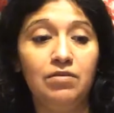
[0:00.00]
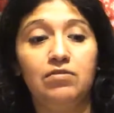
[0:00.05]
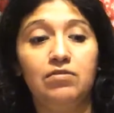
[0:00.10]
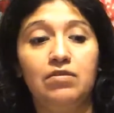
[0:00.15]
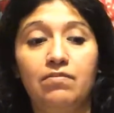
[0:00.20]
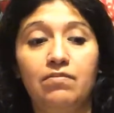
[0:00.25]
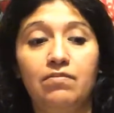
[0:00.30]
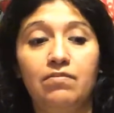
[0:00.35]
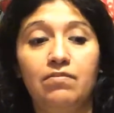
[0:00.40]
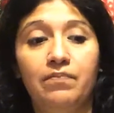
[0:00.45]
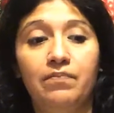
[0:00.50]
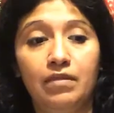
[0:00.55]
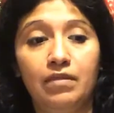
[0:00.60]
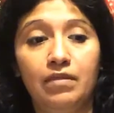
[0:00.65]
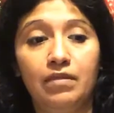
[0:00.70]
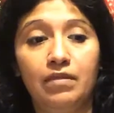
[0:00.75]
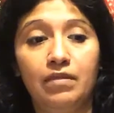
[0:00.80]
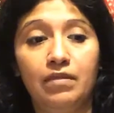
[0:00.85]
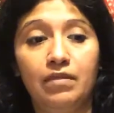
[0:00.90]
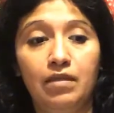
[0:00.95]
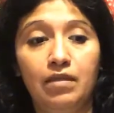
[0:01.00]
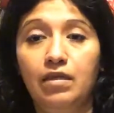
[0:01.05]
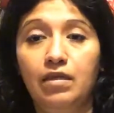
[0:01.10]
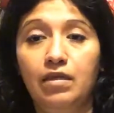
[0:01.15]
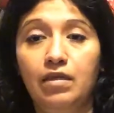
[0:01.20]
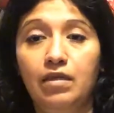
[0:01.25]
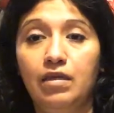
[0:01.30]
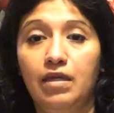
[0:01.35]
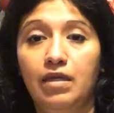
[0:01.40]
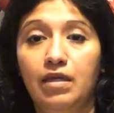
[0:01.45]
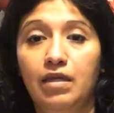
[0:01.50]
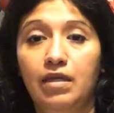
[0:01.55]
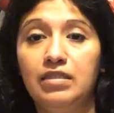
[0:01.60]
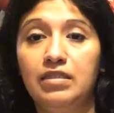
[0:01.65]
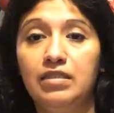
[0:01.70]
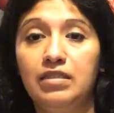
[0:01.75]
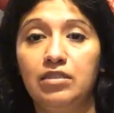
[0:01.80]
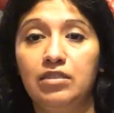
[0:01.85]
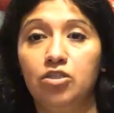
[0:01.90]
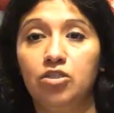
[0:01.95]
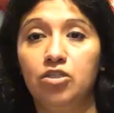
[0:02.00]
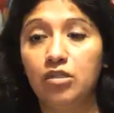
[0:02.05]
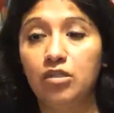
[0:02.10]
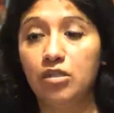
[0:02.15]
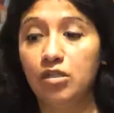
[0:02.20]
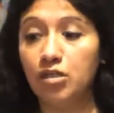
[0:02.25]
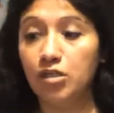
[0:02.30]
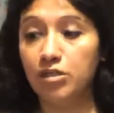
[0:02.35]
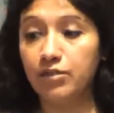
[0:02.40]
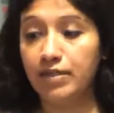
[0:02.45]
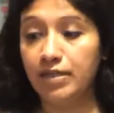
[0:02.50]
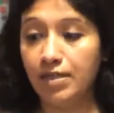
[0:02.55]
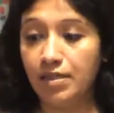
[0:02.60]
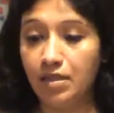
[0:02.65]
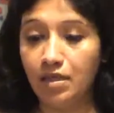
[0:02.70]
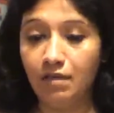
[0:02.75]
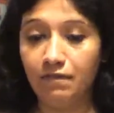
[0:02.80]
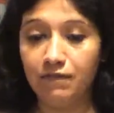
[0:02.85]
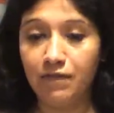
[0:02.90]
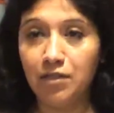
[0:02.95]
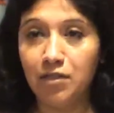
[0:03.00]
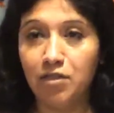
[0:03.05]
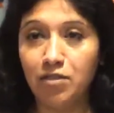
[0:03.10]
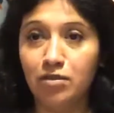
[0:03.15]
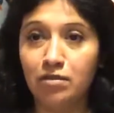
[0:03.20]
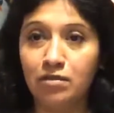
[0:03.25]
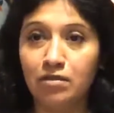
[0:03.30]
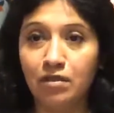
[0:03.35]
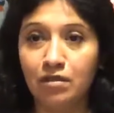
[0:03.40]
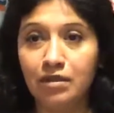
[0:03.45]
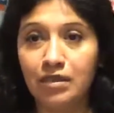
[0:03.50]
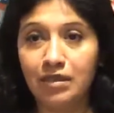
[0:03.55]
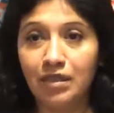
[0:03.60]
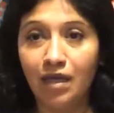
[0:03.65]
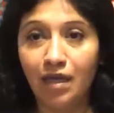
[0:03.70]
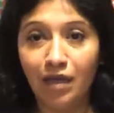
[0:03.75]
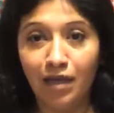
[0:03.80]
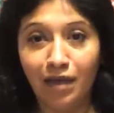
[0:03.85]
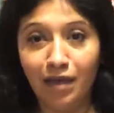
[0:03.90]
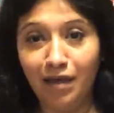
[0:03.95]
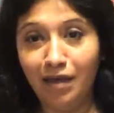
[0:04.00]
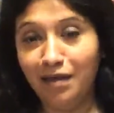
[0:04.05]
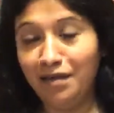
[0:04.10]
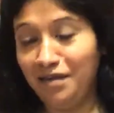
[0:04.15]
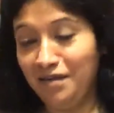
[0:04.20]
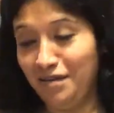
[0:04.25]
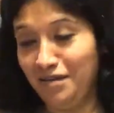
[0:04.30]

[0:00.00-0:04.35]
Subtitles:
stream. And he said, sure, anything for you, Rosa.